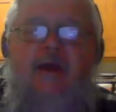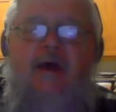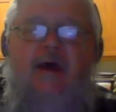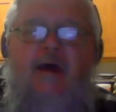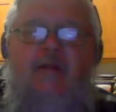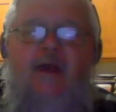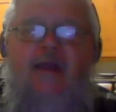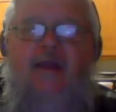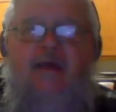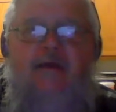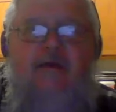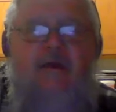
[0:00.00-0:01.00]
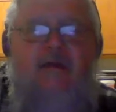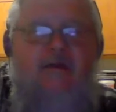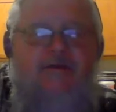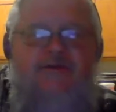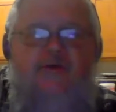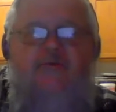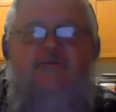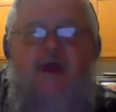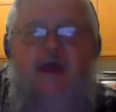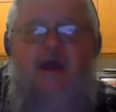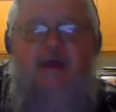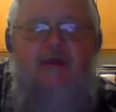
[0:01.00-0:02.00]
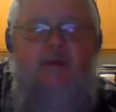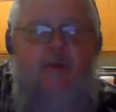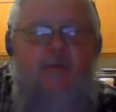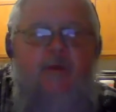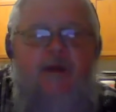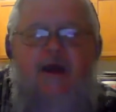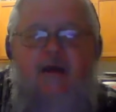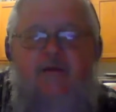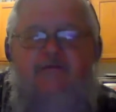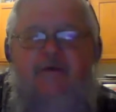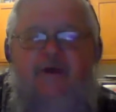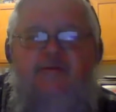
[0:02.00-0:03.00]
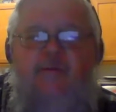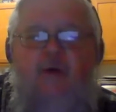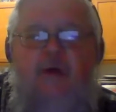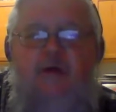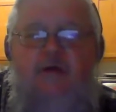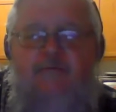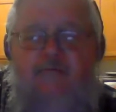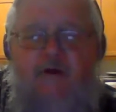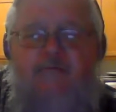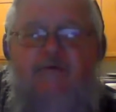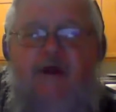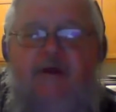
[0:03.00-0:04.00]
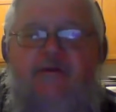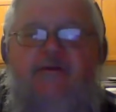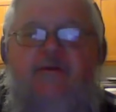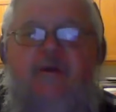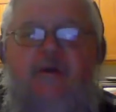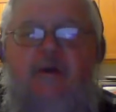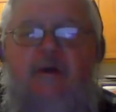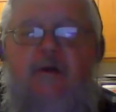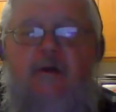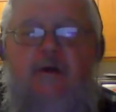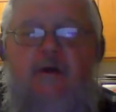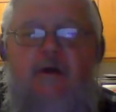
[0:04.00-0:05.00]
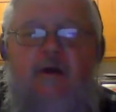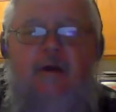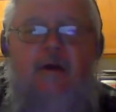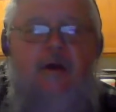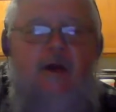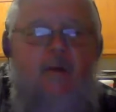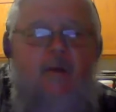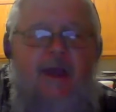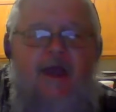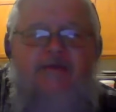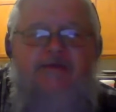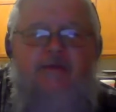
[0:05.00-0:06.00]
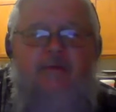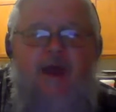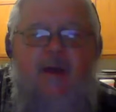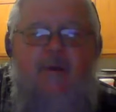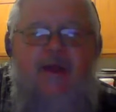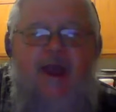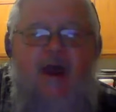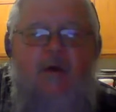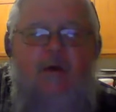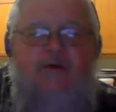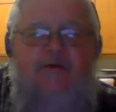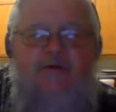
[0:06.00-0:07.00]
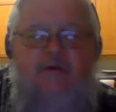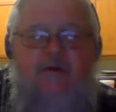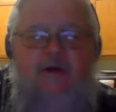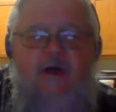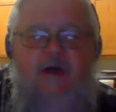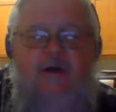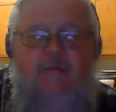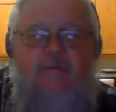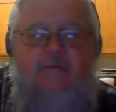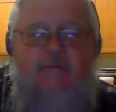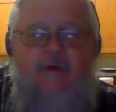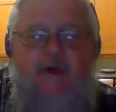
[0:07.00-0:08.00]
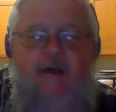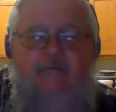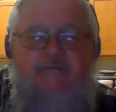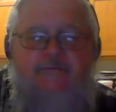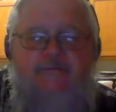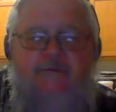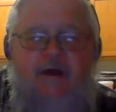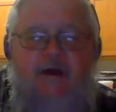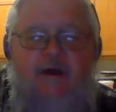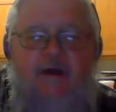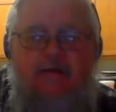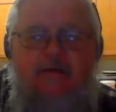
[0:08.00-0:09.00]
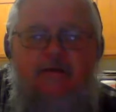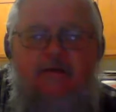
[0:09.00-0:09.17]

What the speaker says: like a little survey that we put out on Facebook for our friends, and we asked them how many hours of watched